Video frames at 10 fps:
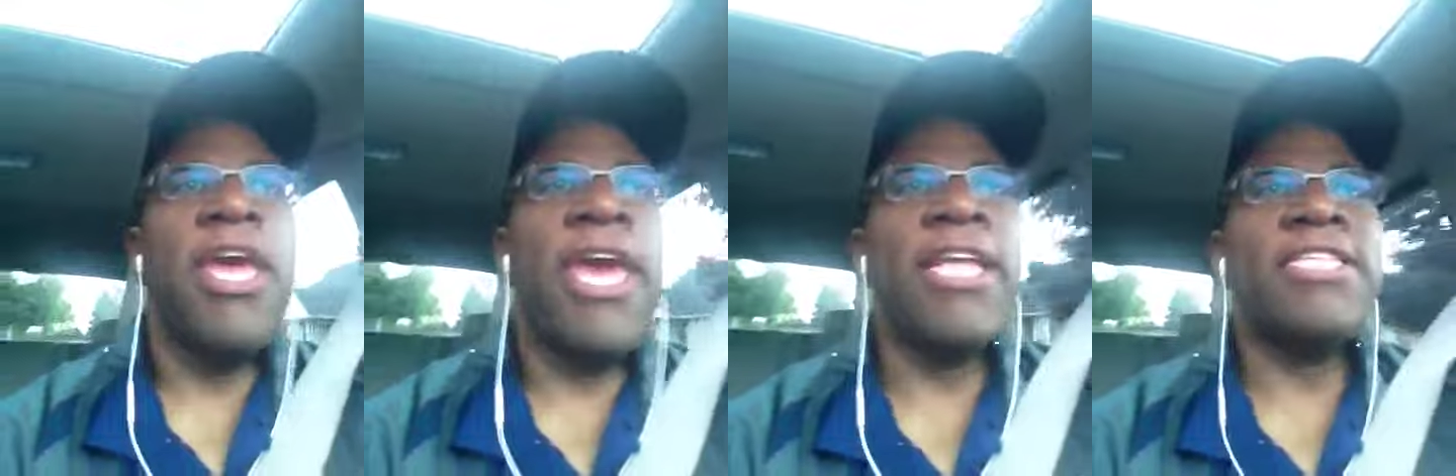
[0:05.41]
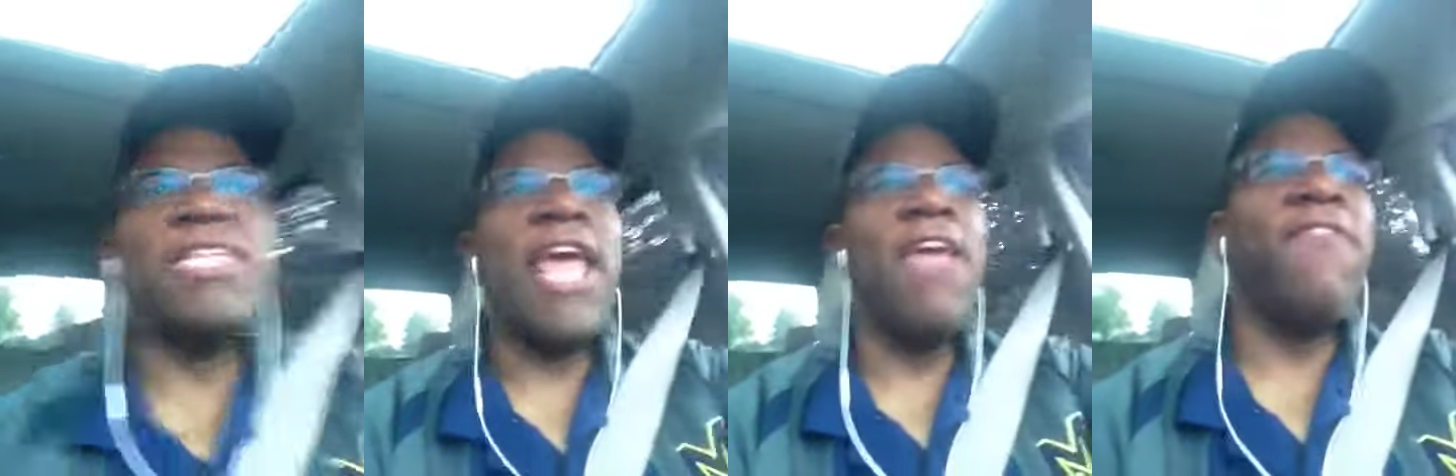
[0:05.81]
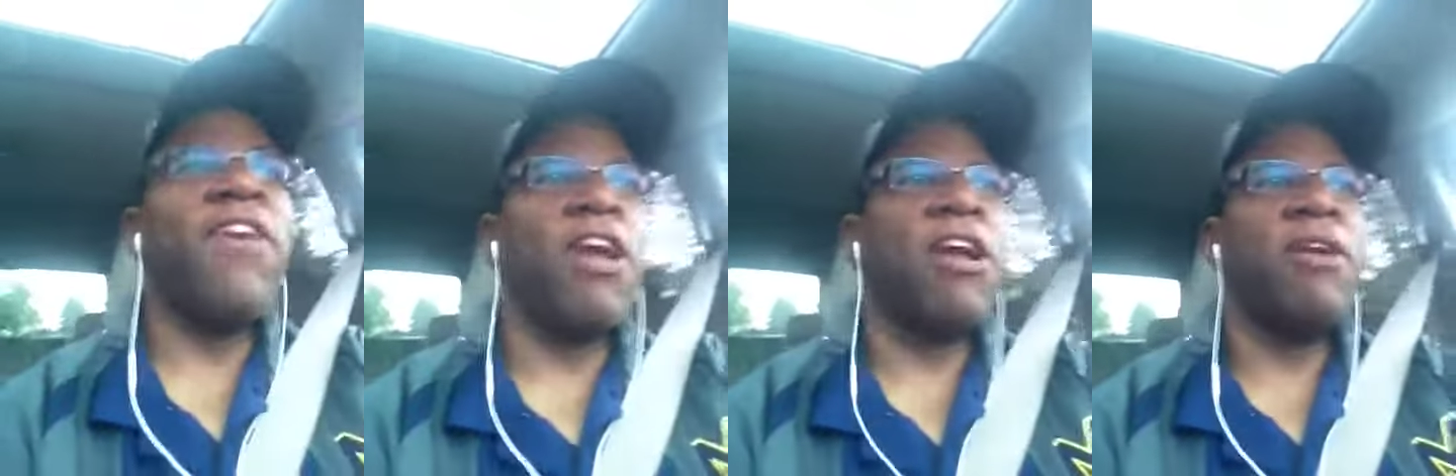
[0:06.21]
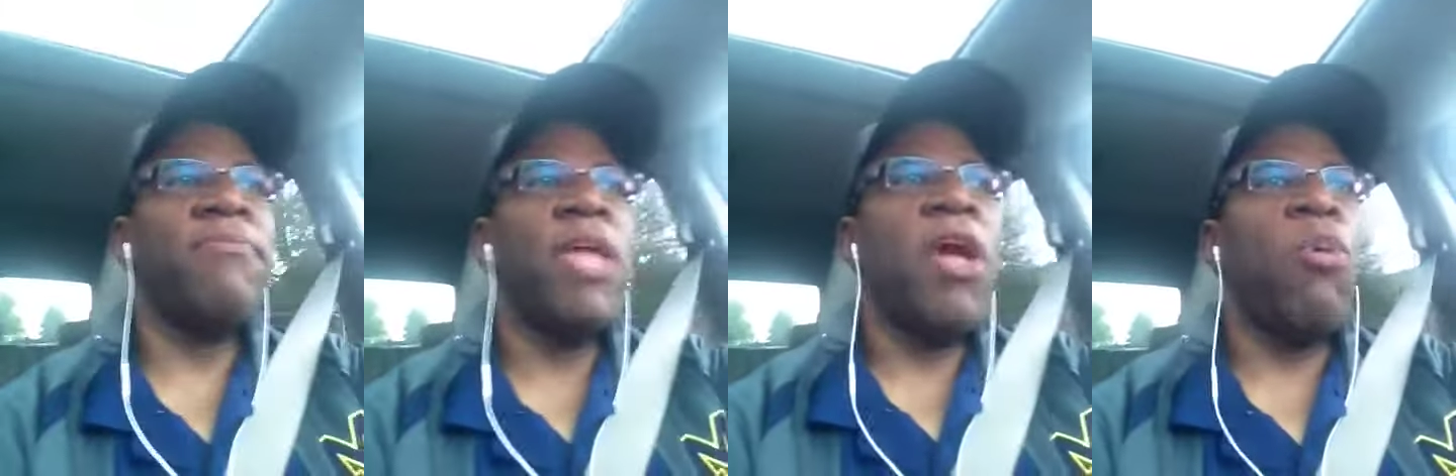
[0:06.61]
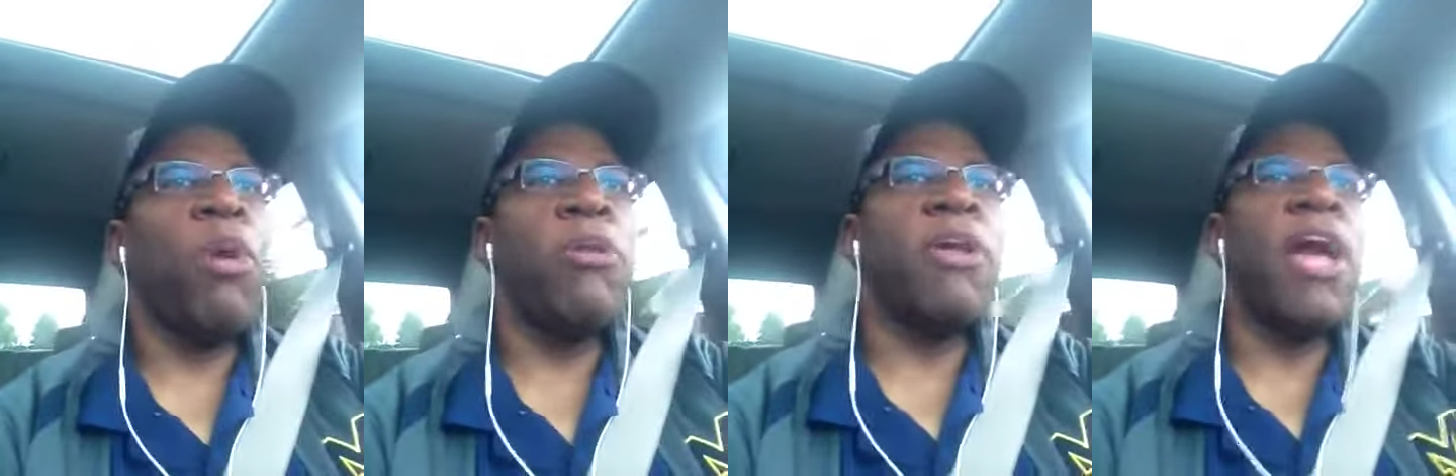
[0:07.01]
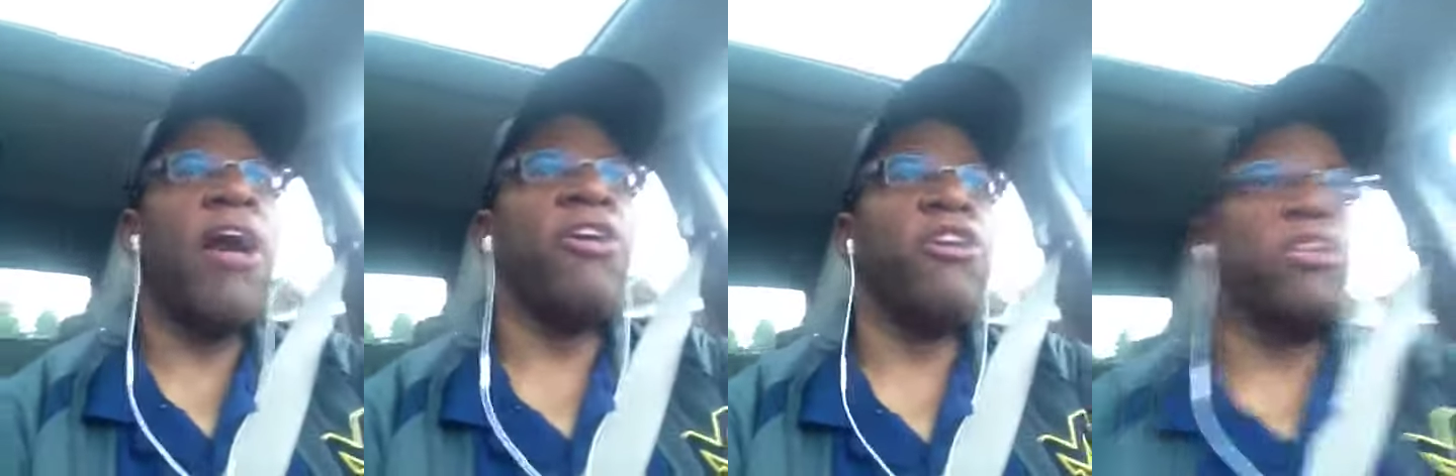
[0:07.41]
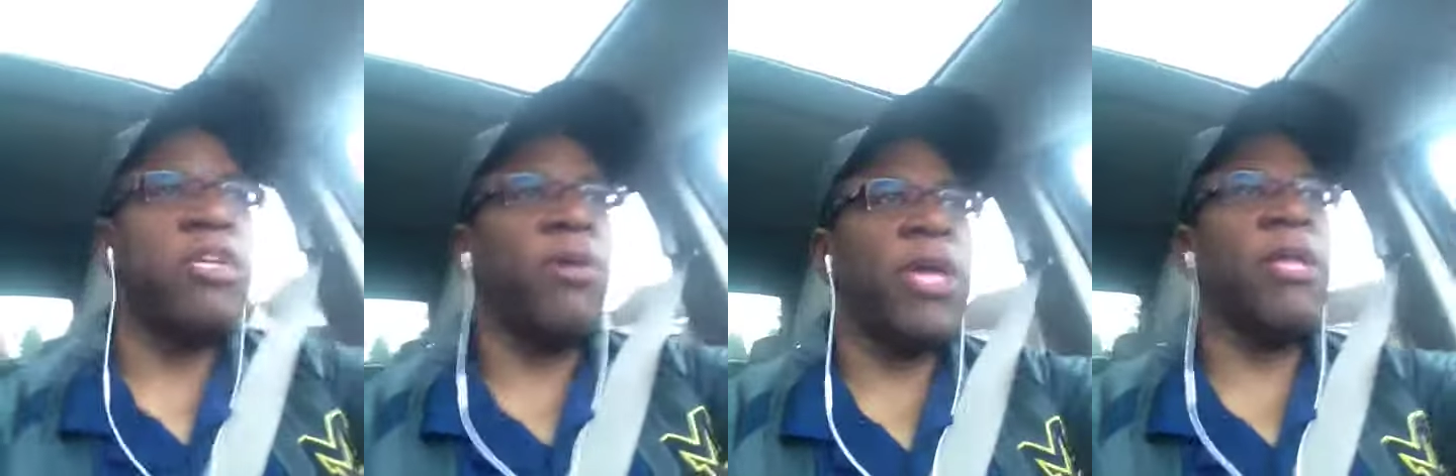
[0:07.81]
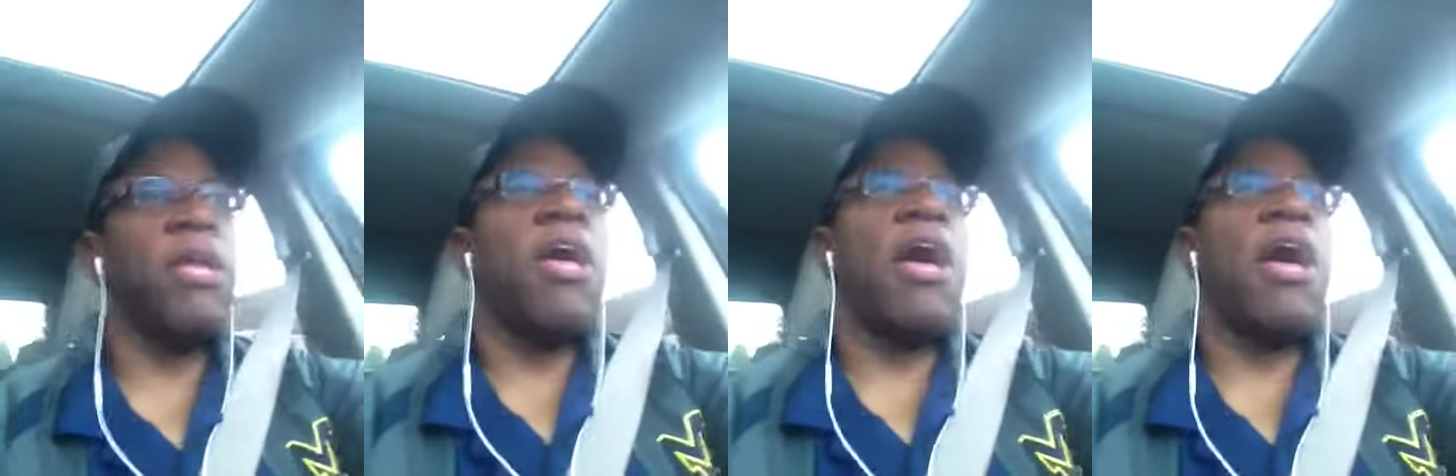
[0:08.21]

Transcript: It's Dave here, wondering how you're doing.